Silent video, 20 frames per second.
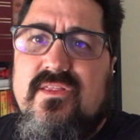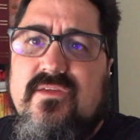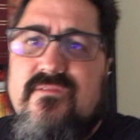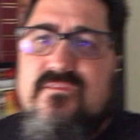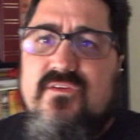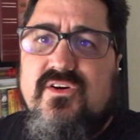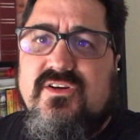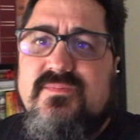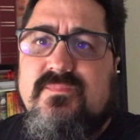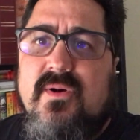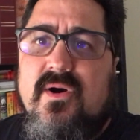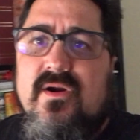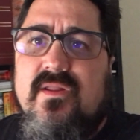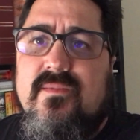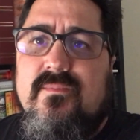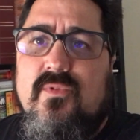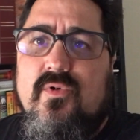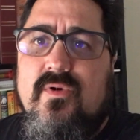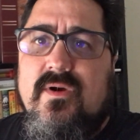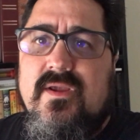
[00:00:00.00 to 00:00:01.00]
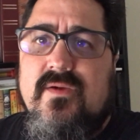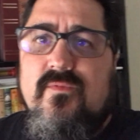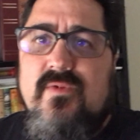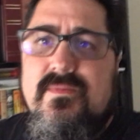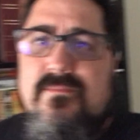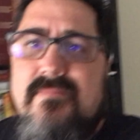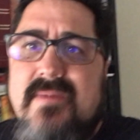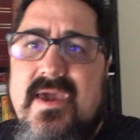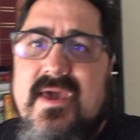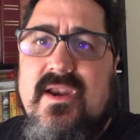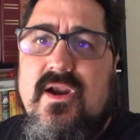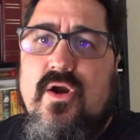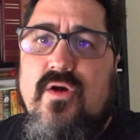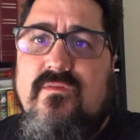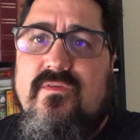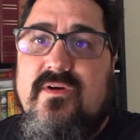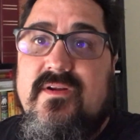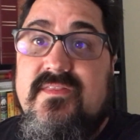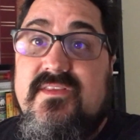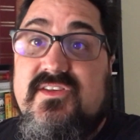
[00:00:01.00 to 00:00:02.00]
The first part of the morning, we met
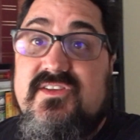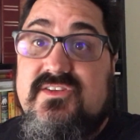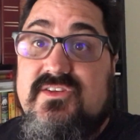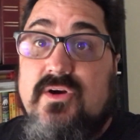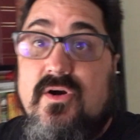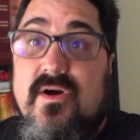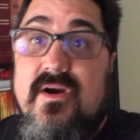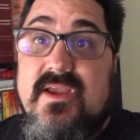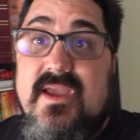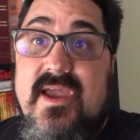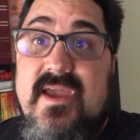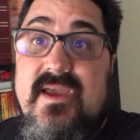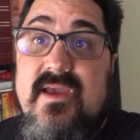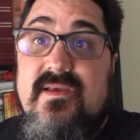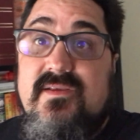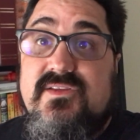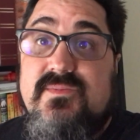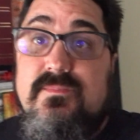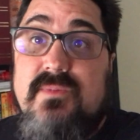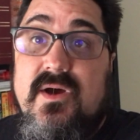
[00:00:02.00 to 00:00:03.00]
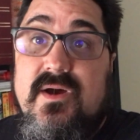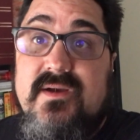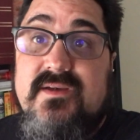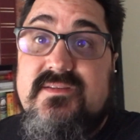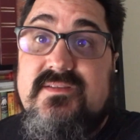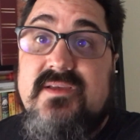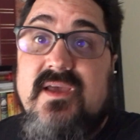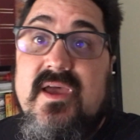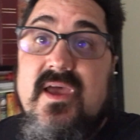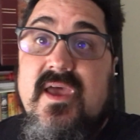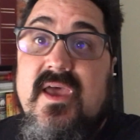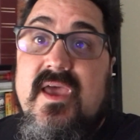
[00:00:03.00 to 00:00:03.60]
over at the Starbucks